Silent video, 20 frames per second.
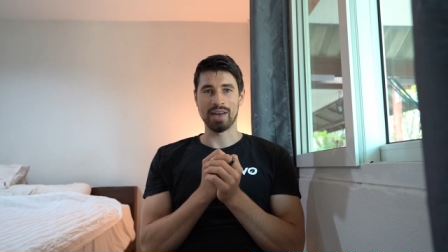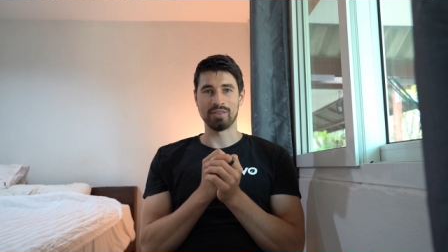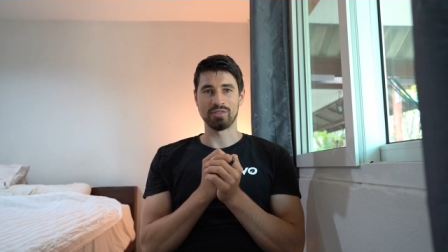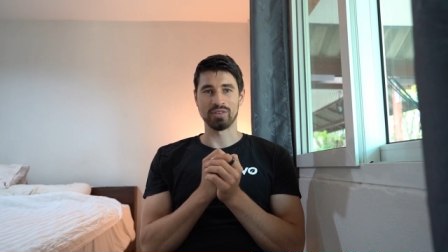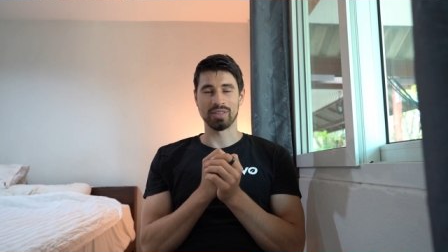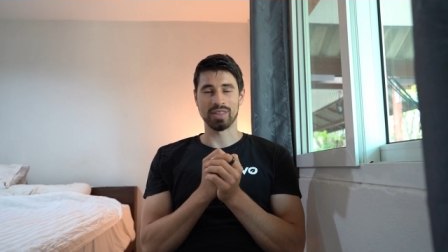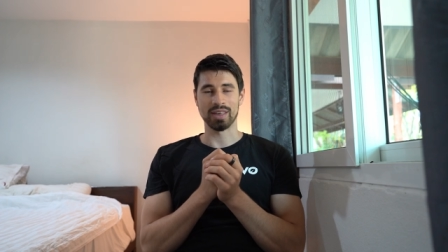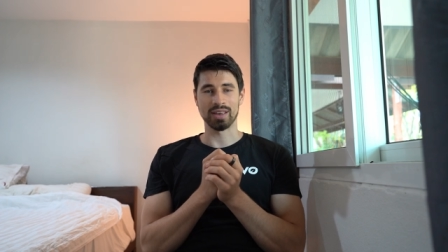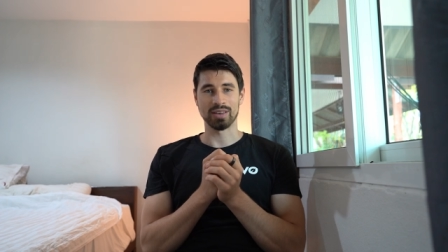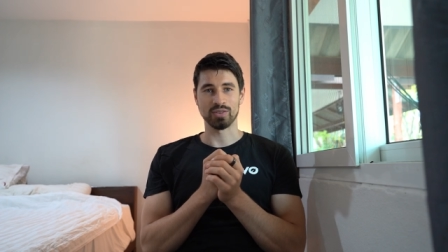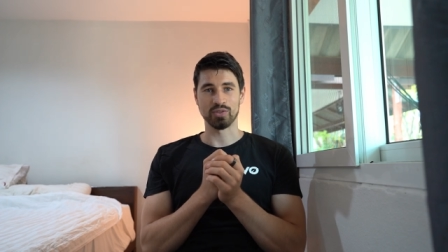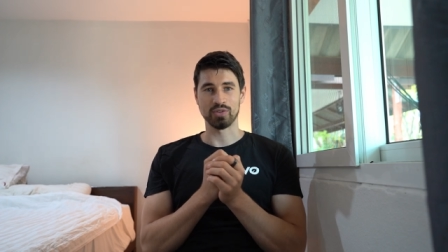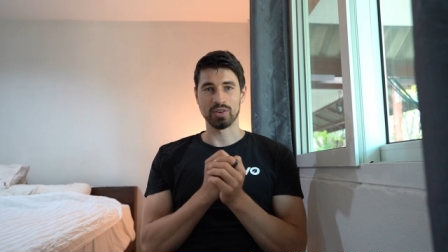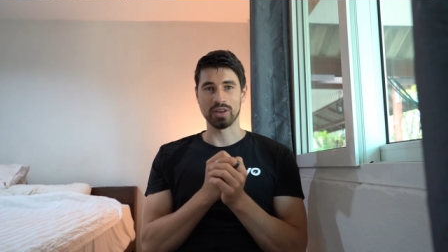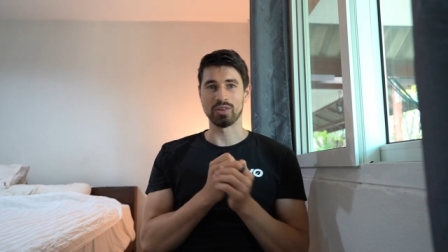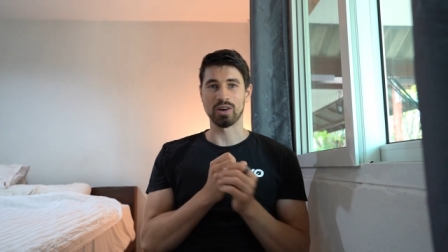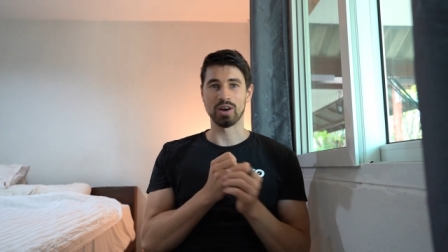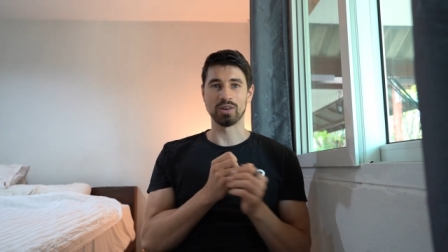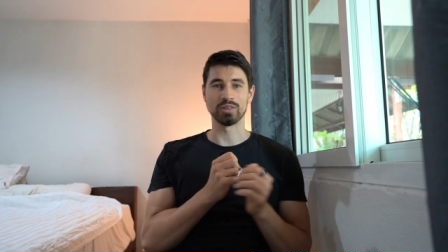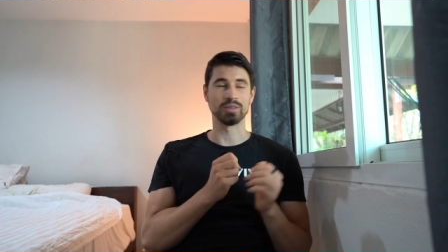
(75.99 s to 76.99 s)
Everything is
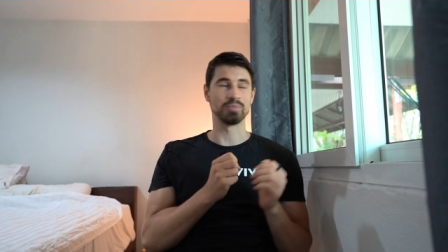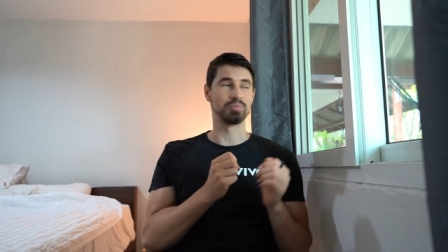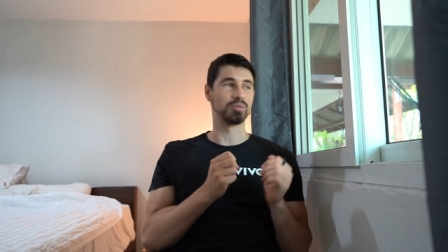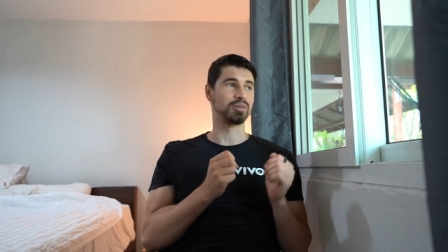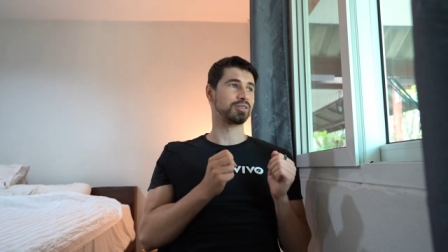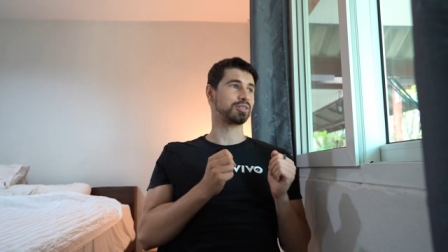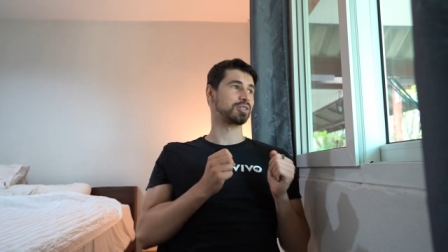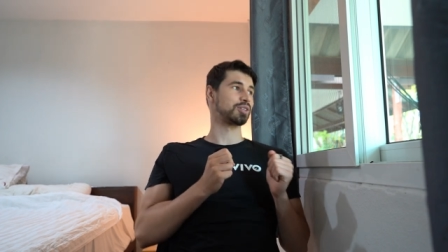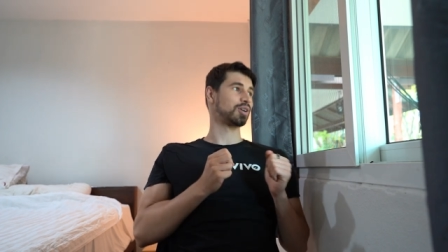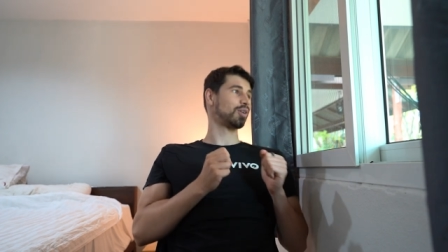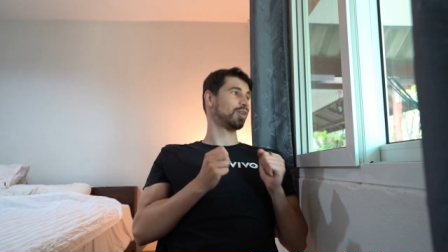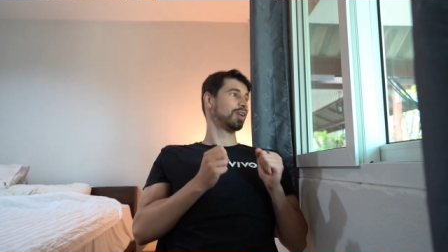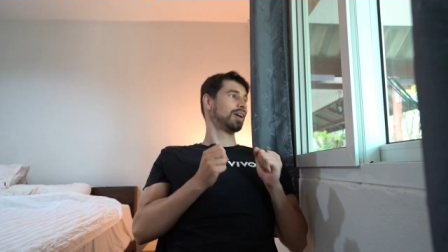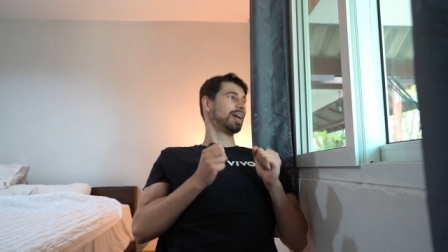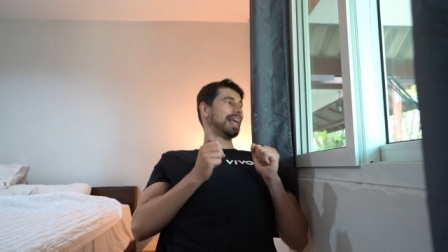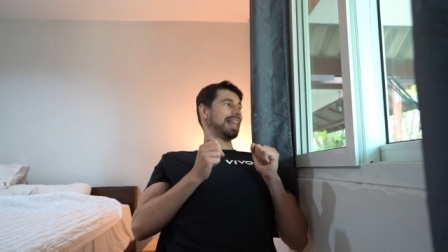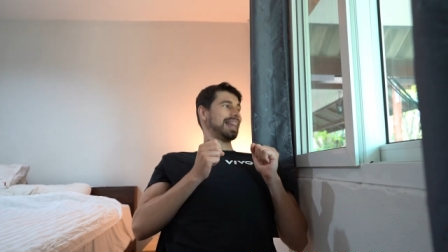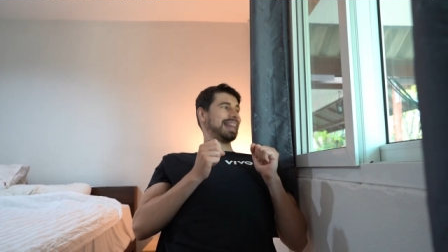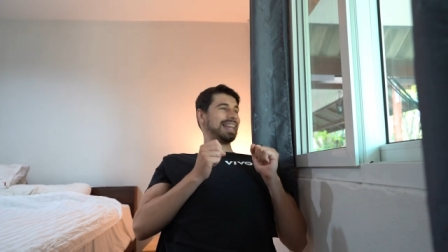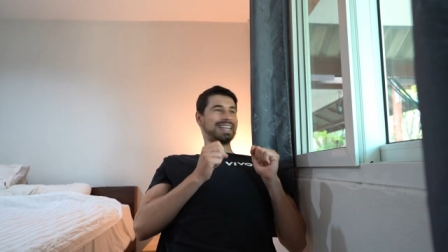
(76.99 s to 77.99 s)
figure outable, so
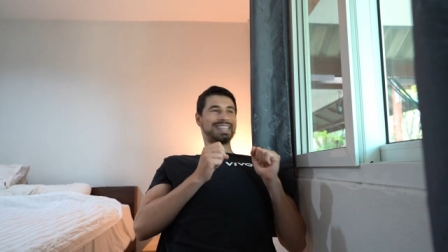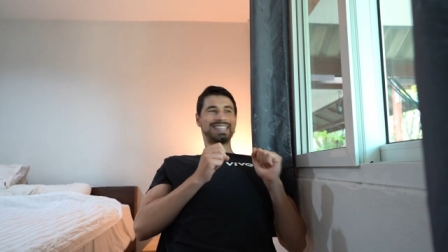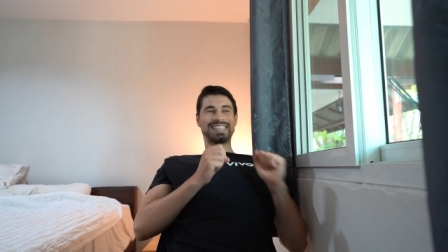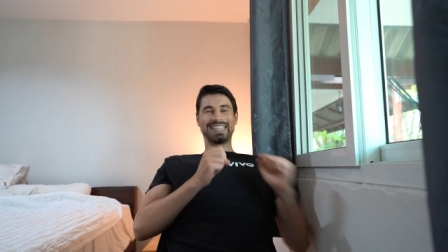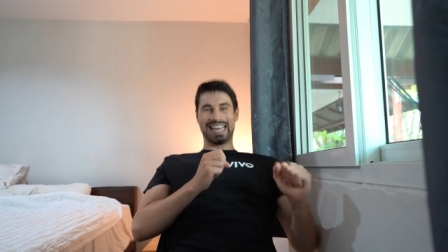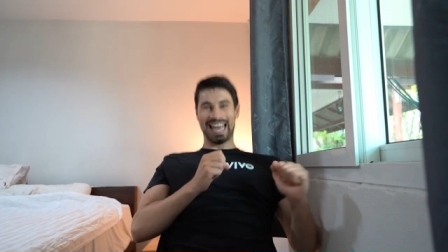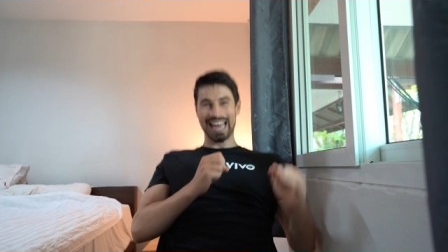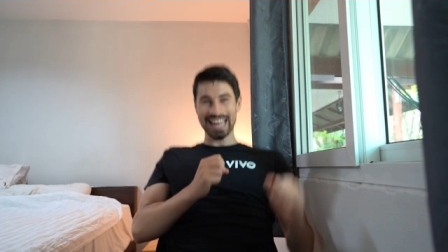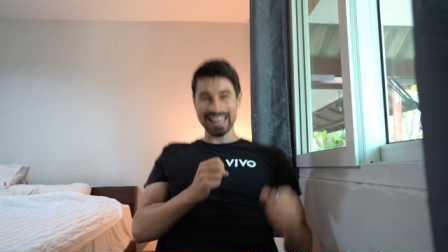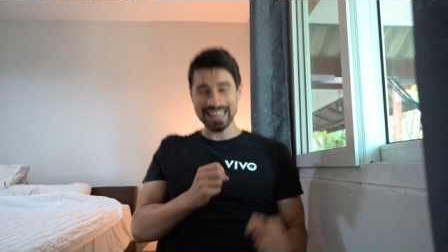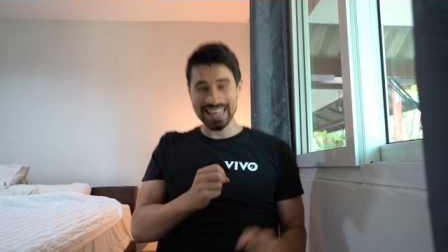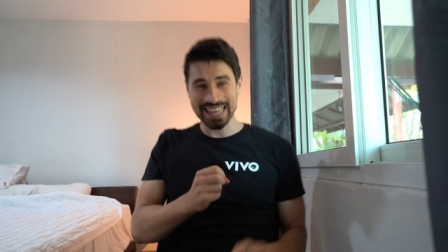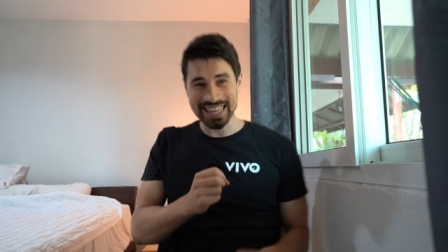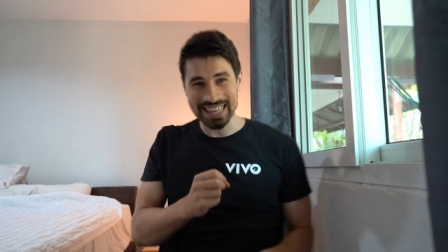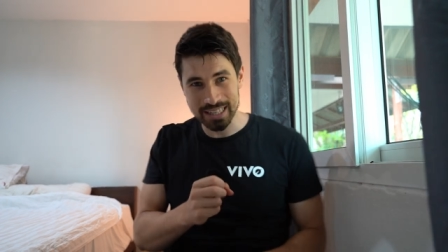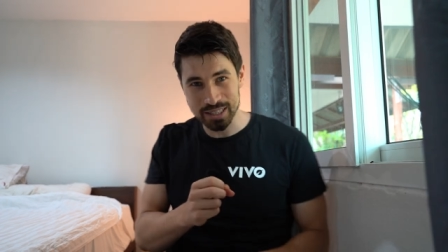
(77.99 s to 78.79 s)
let's get